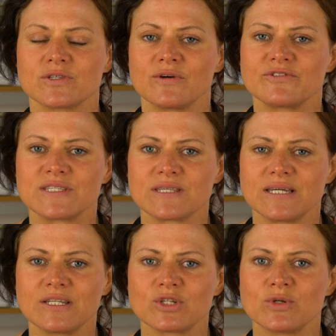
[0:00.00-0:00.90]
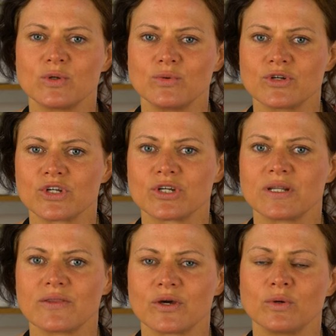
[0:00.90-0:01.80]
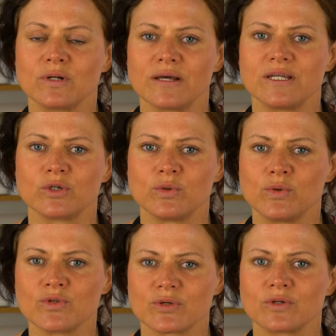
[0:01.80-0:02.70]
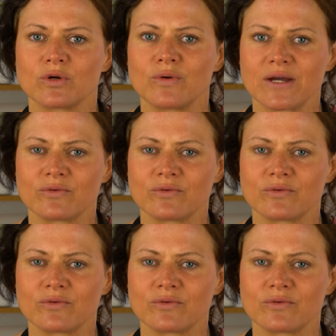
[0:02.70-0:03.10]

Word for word: So I've decided to launch another online course on crack